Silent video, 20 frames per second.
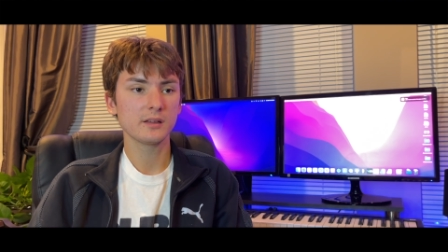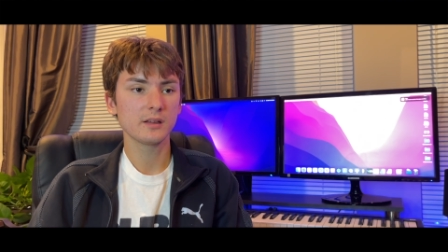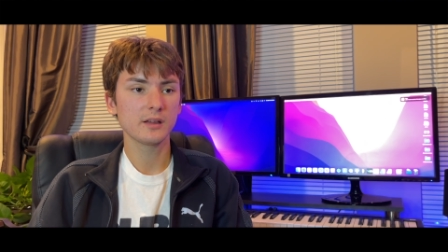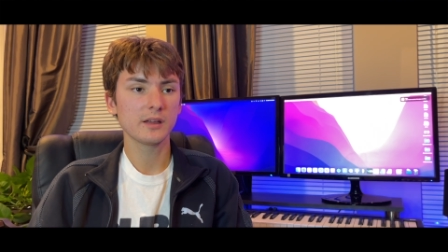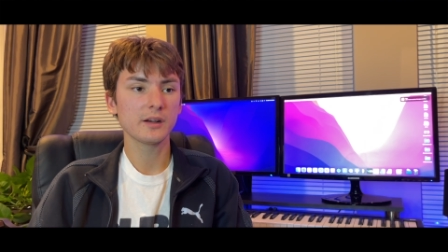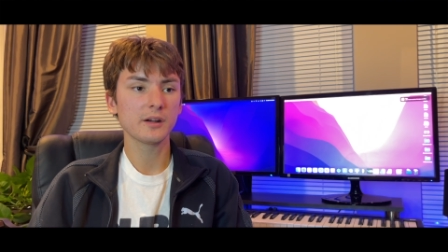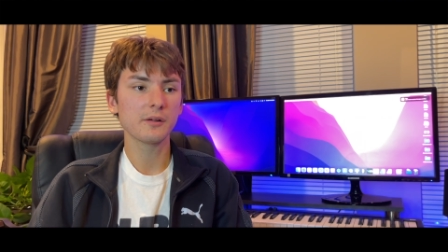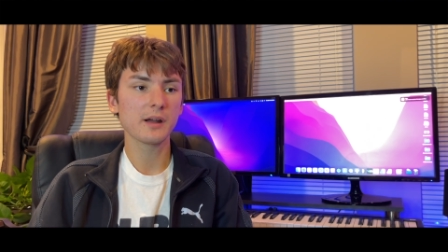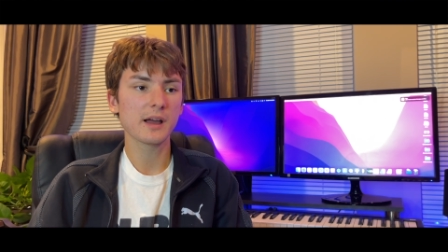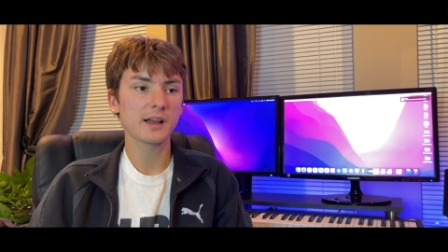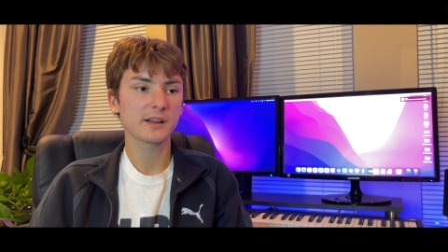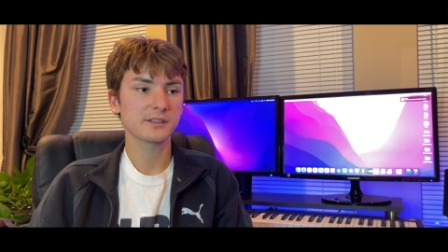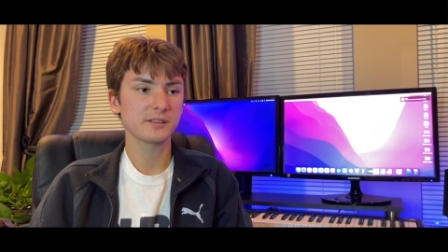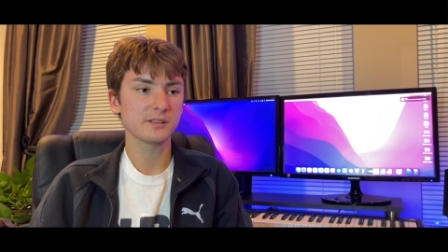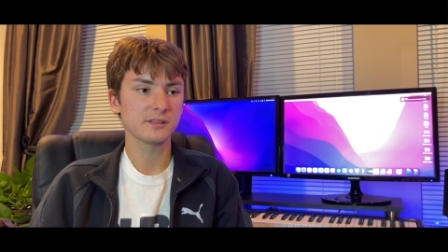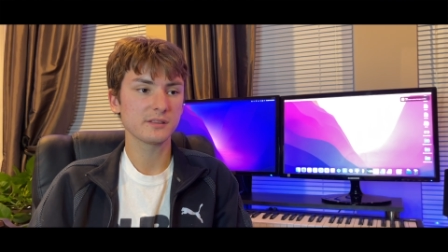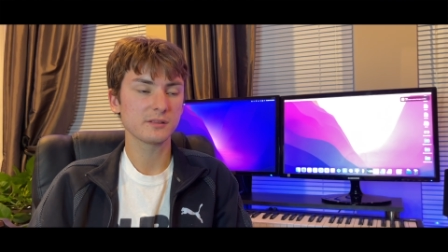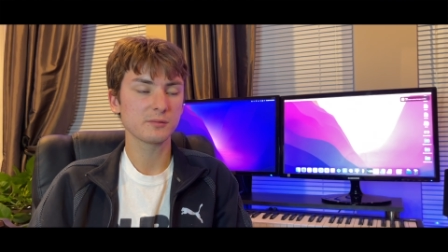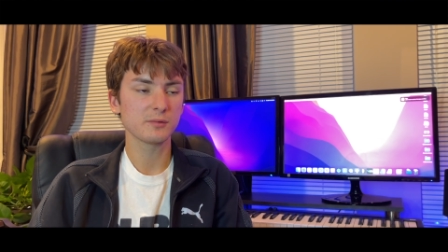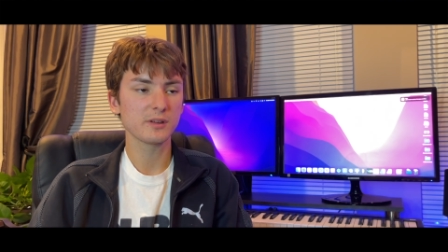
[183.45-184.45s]

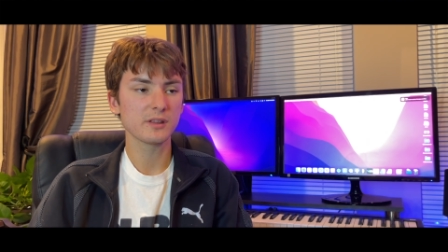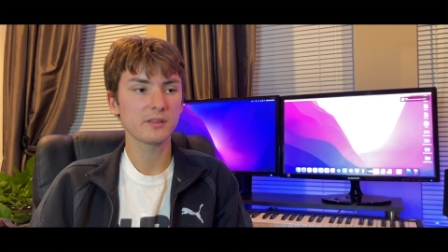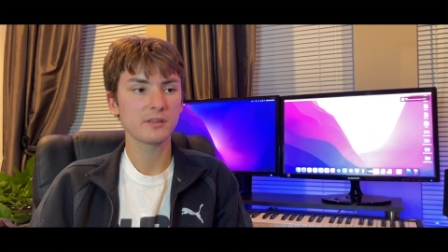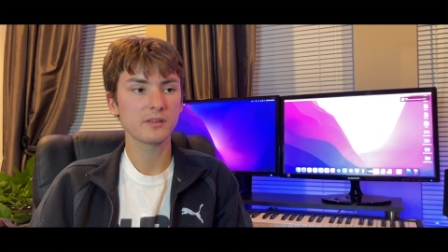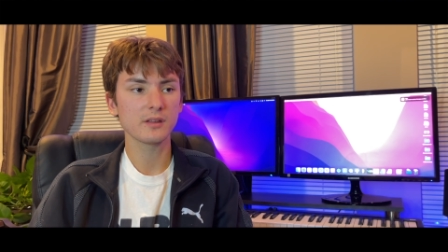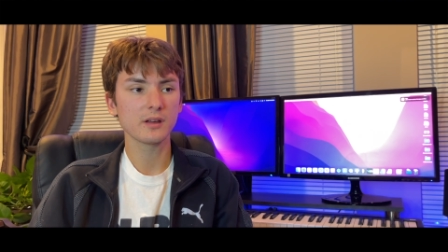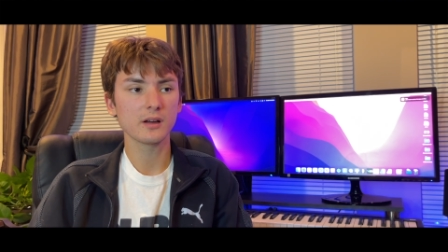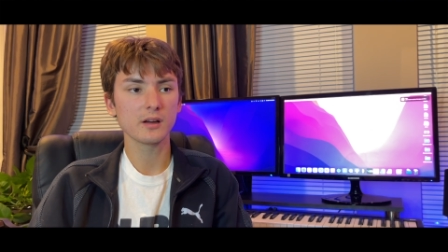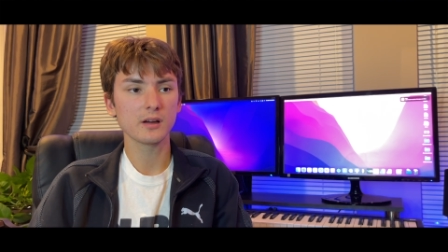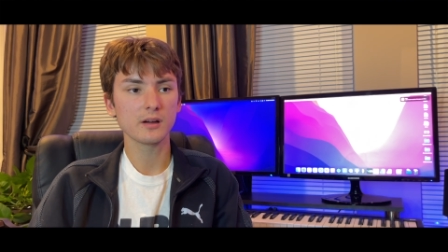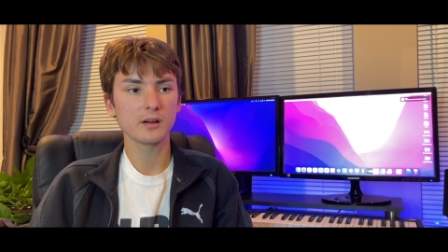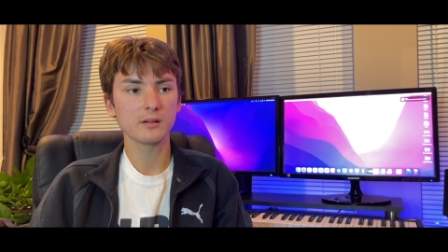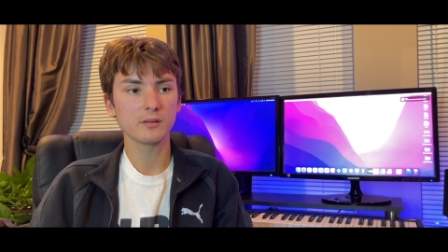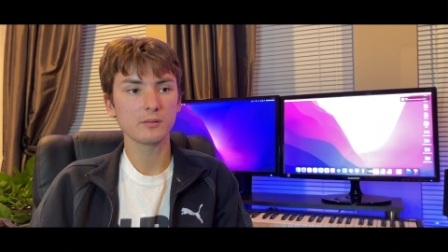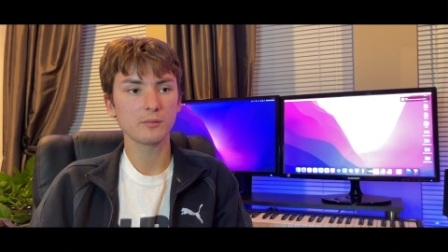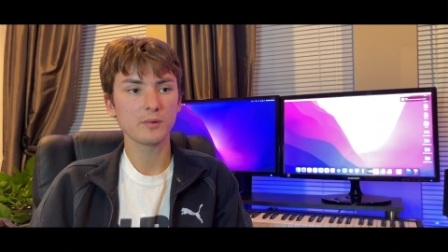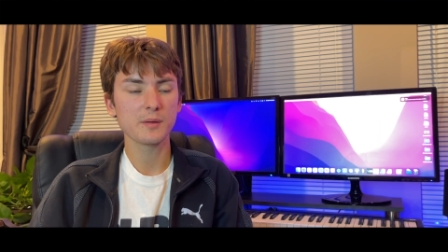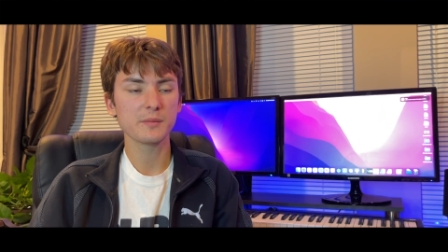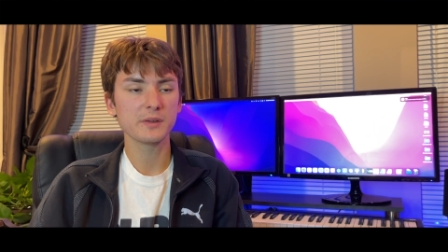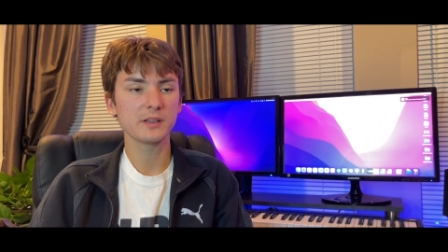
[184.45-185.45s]
interactions with uh,
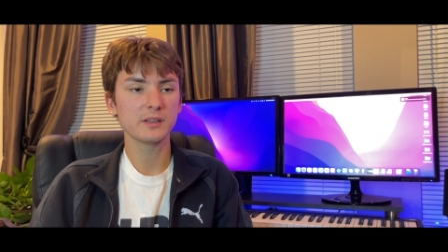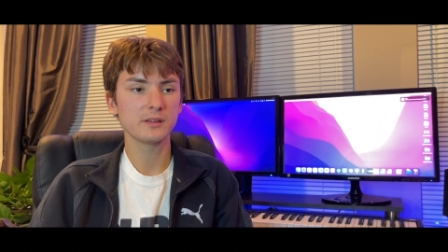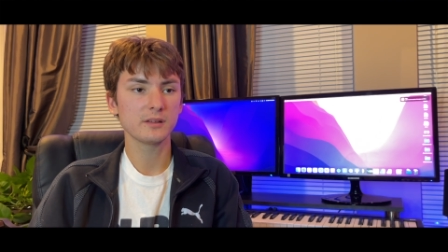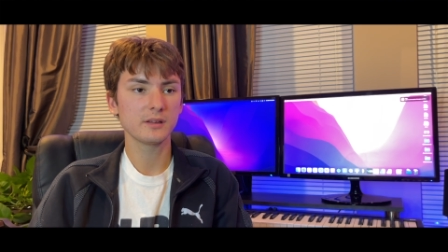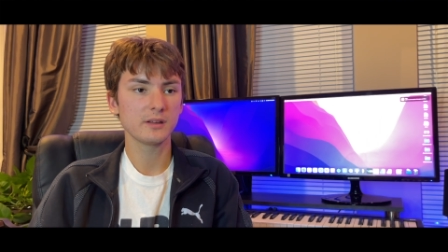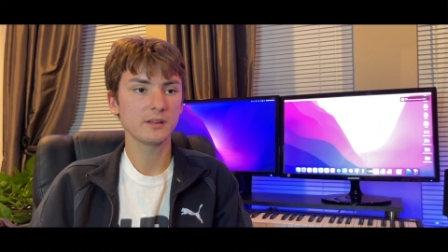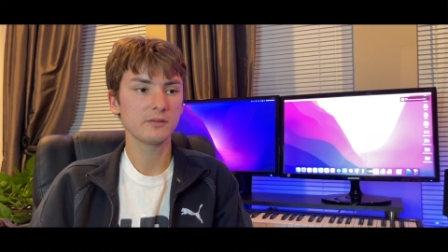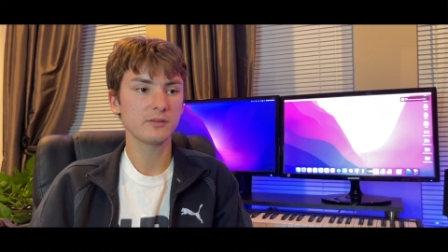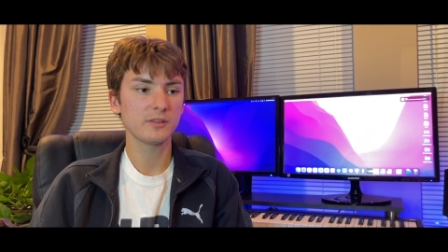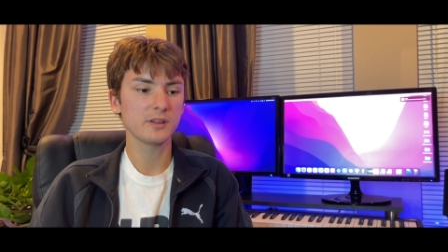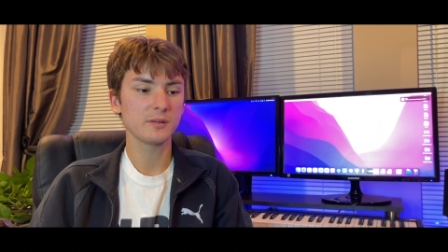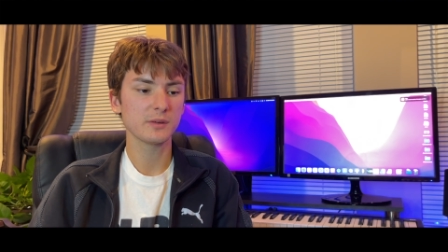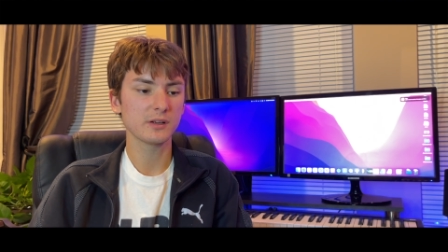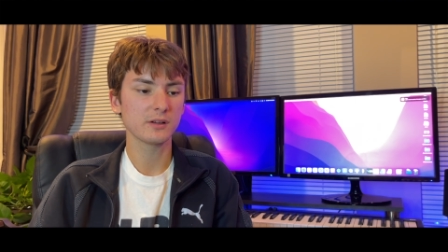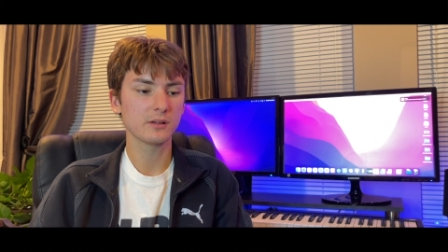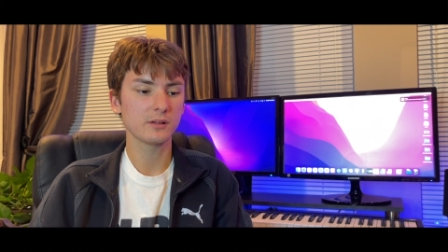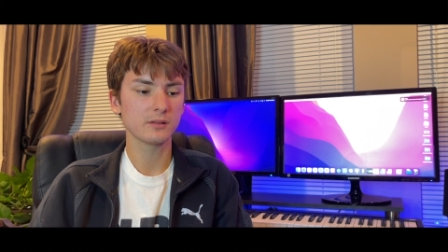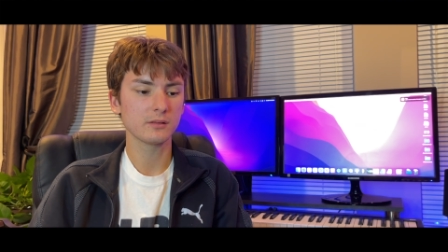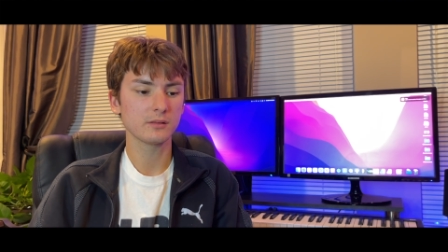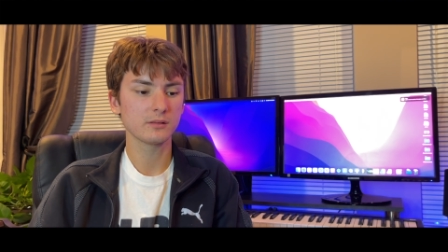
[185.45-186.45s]
women and
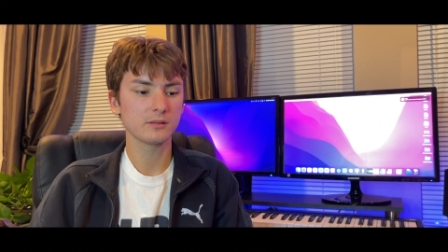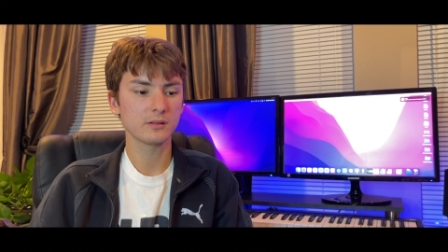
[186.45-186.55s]
female